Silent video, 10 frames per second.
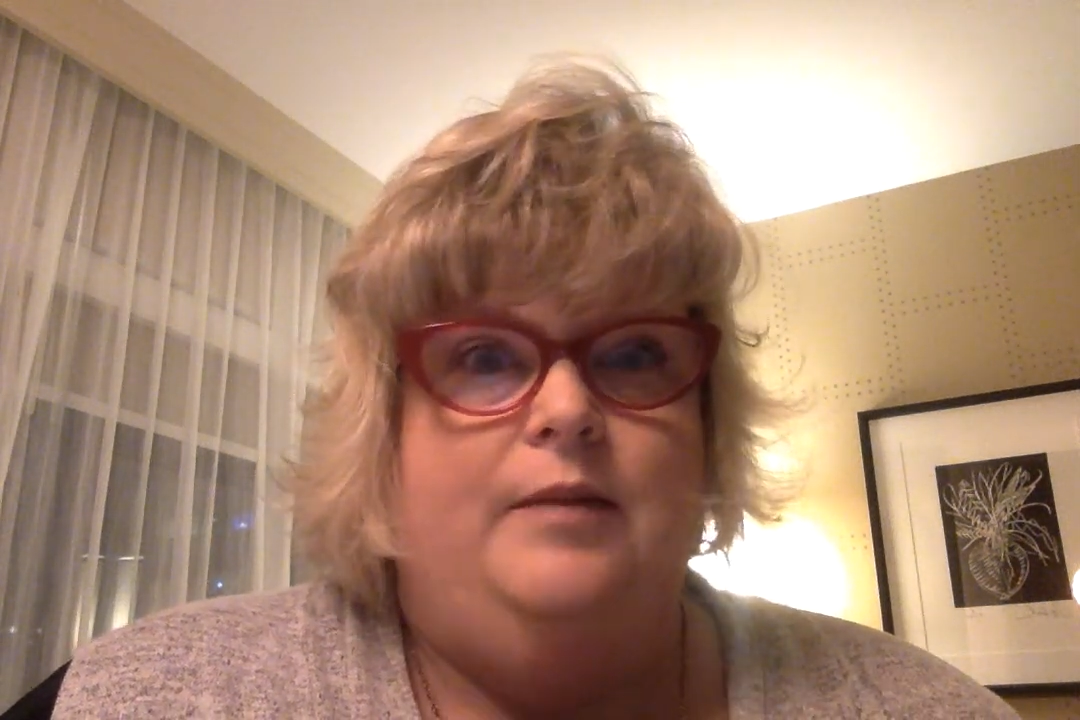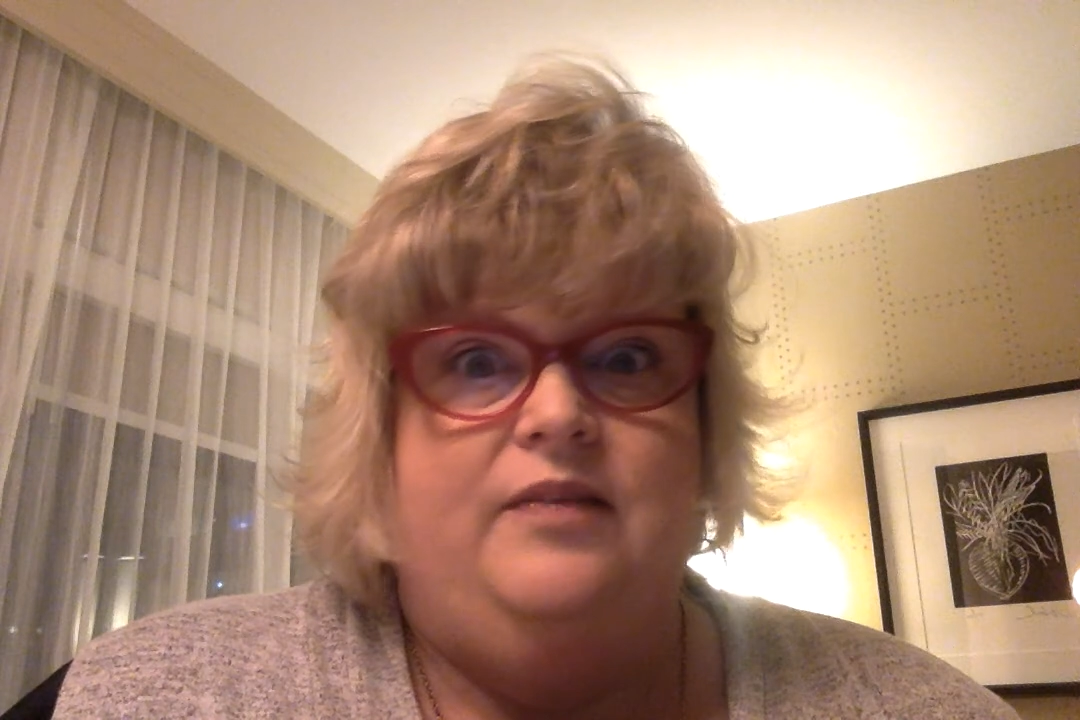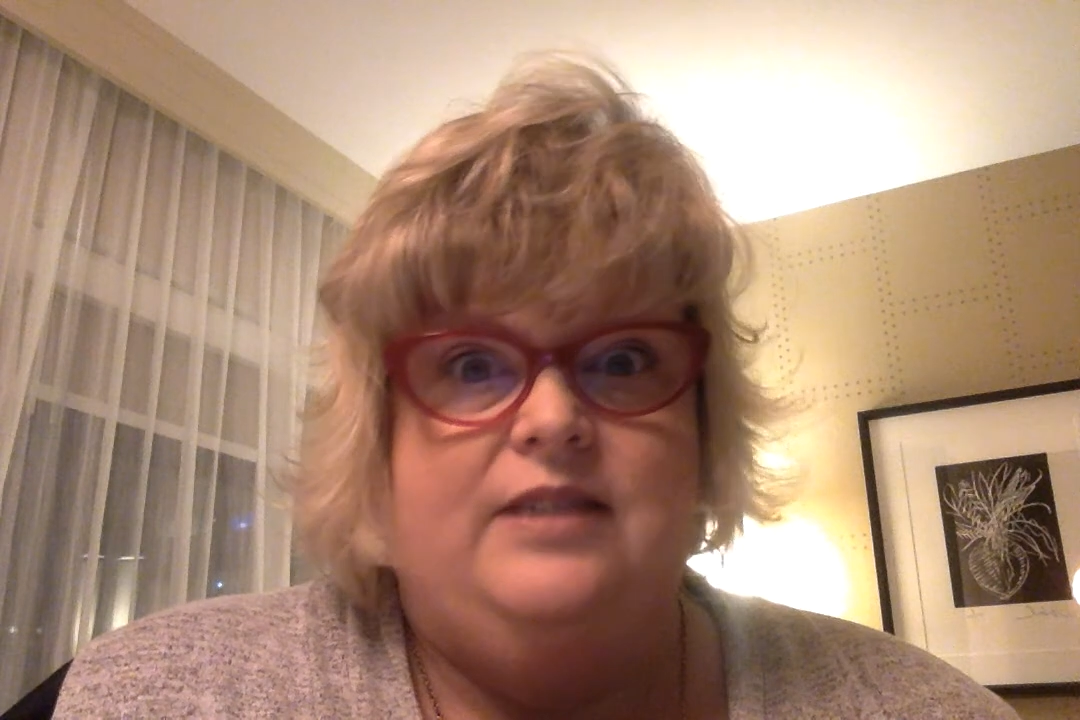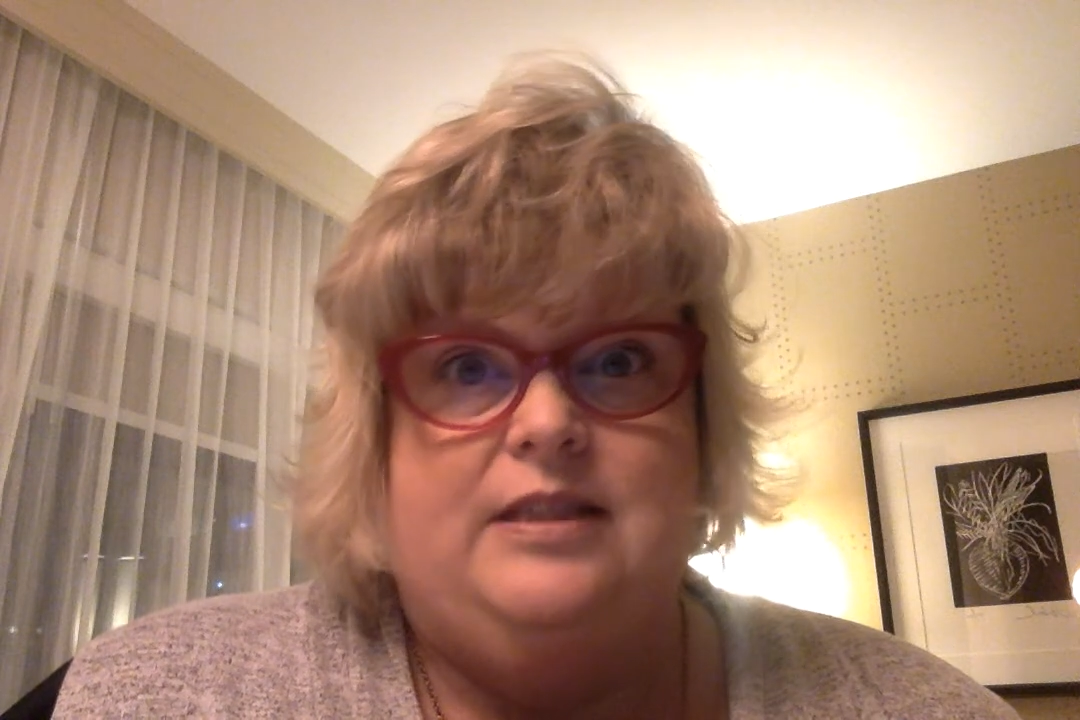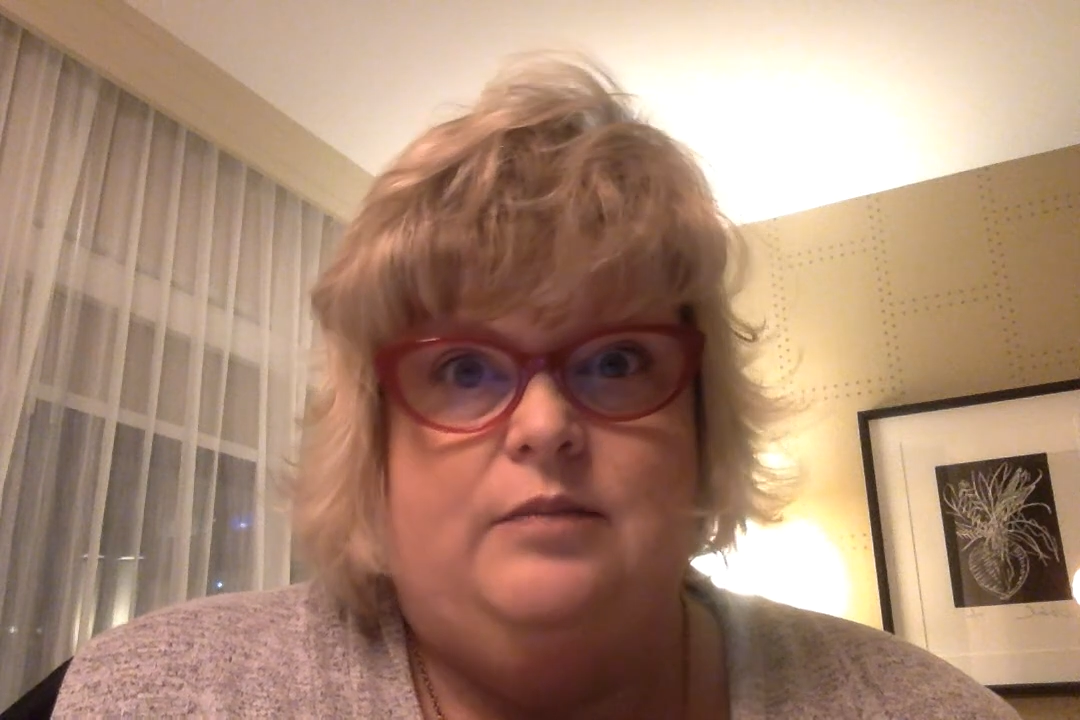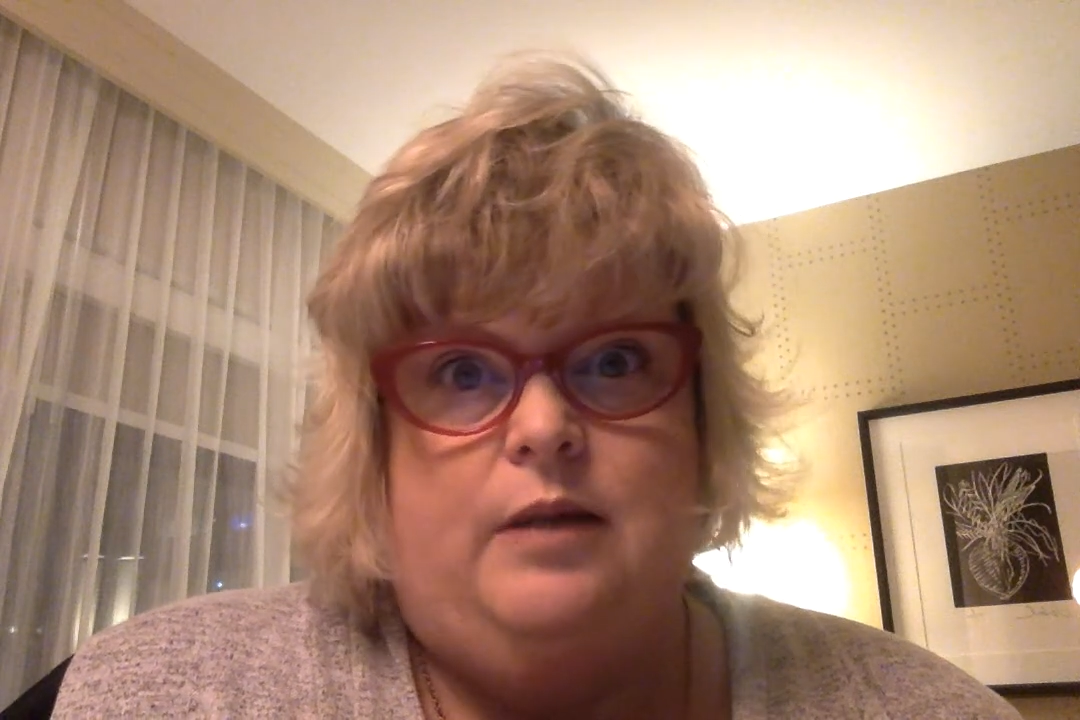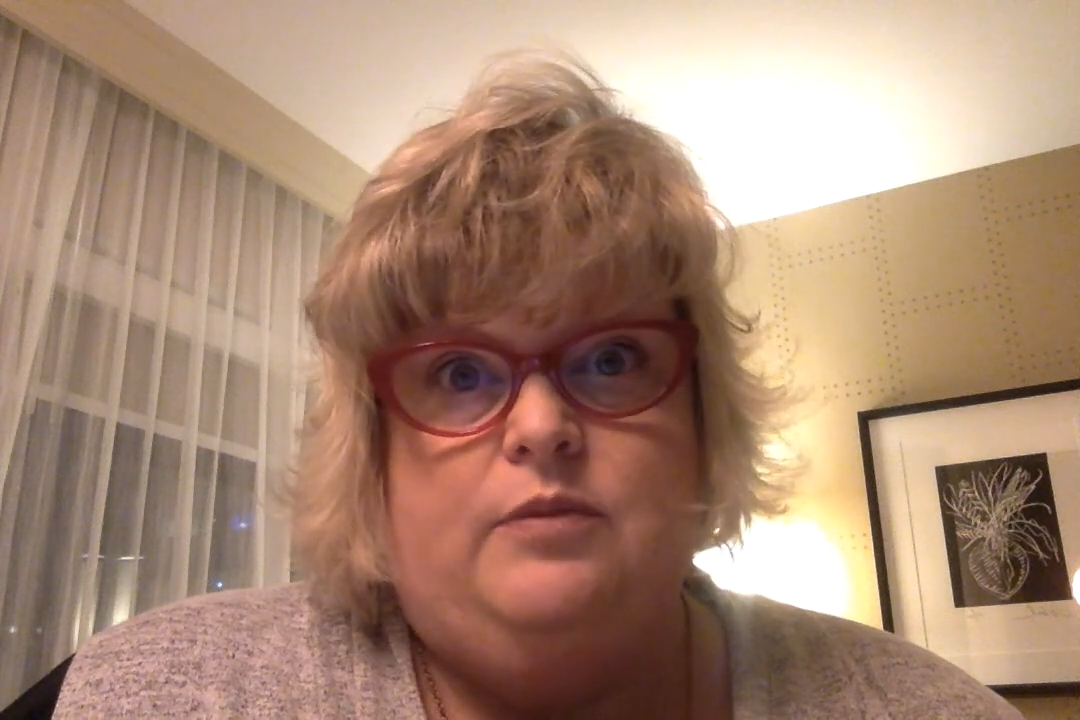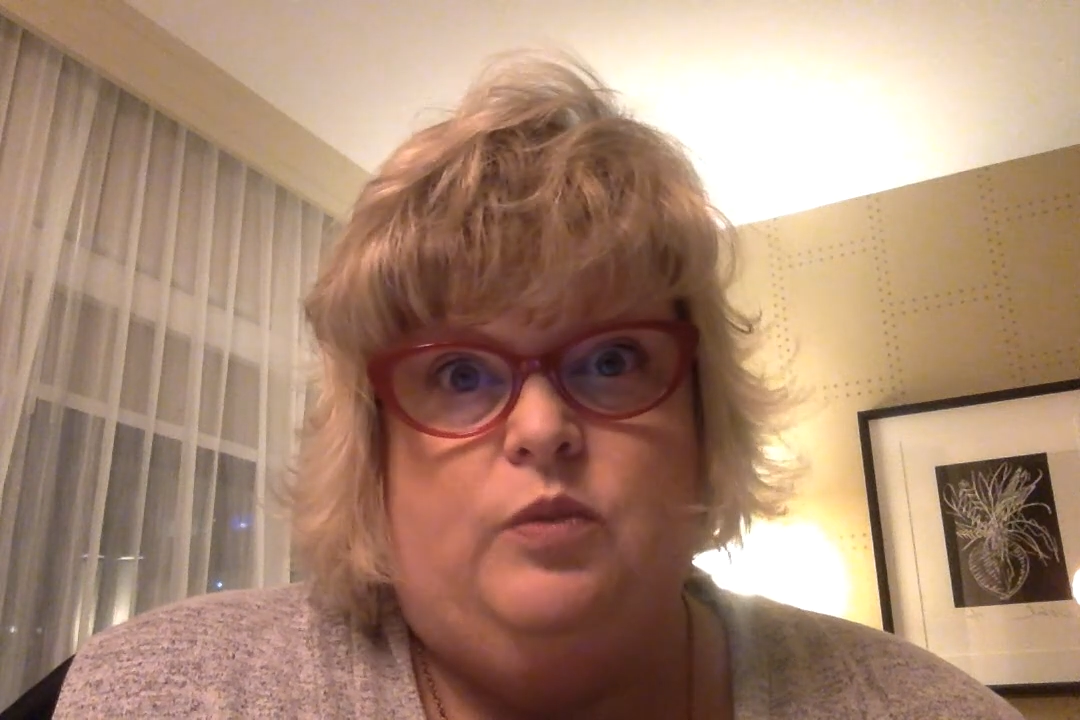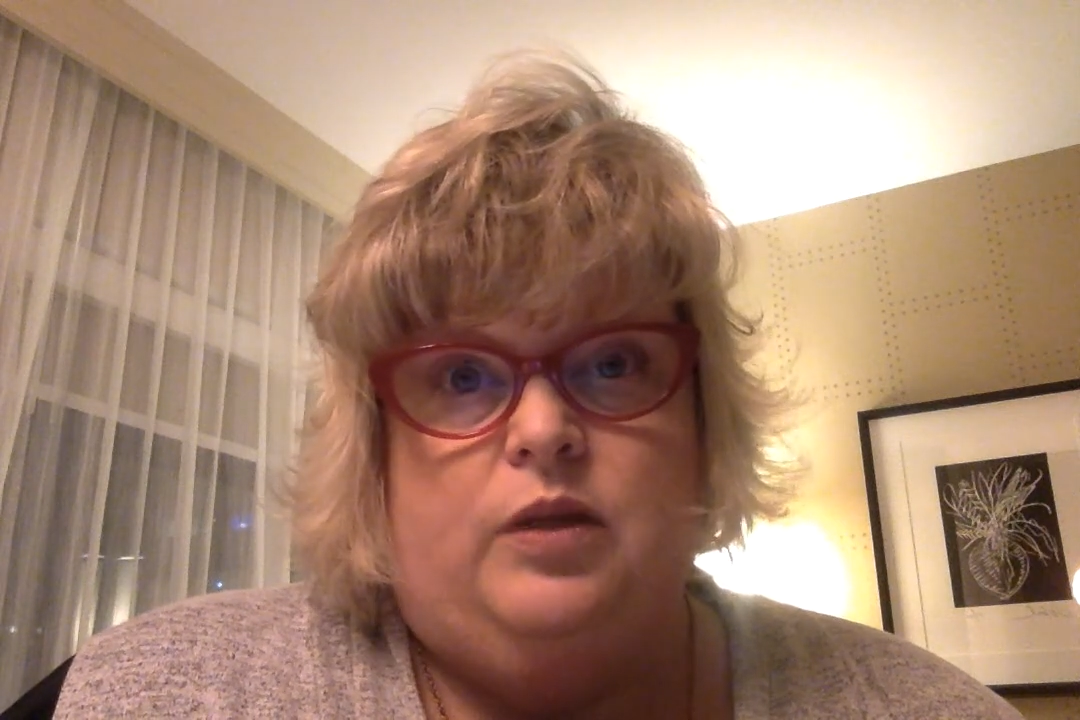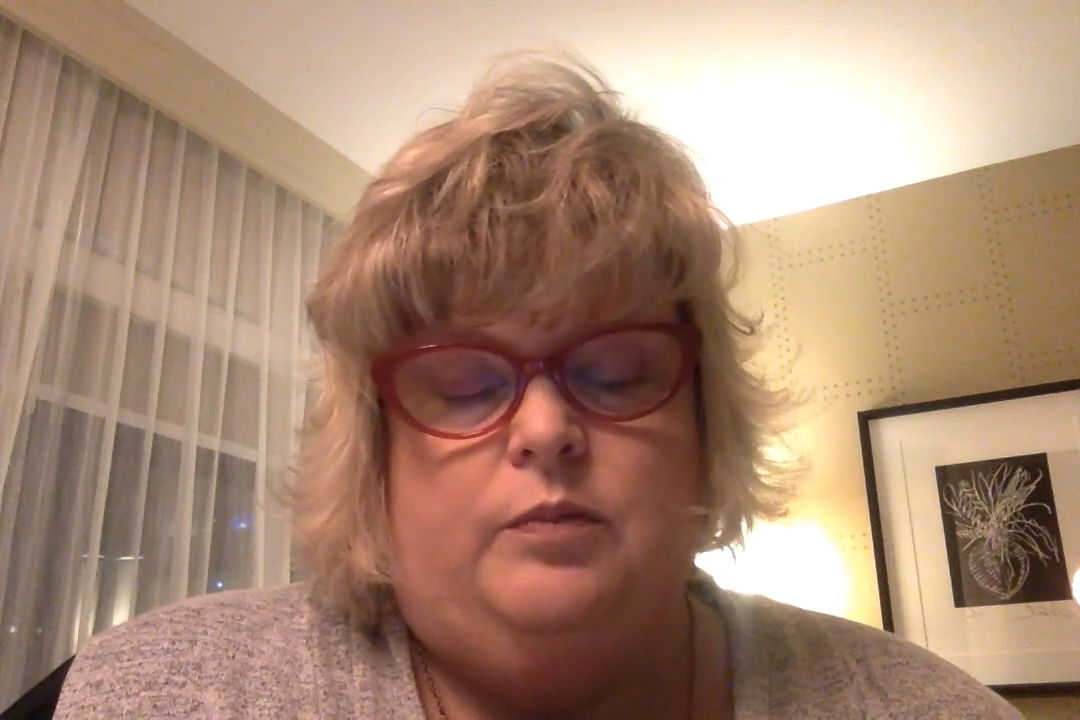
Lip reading: even sometimes where